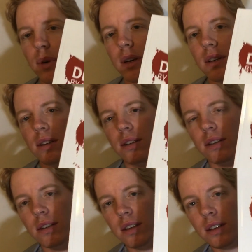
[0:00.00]
but
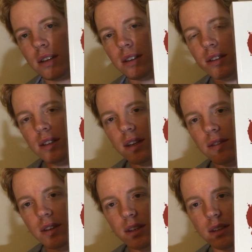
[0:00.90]

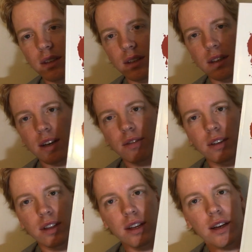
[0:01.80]
definitely
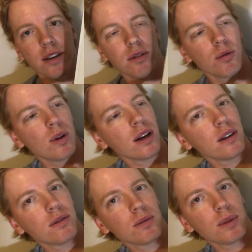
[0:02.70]
everything I ever
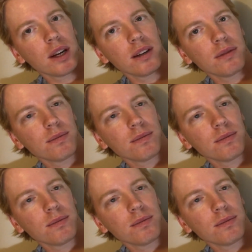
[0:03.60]
wanted from that.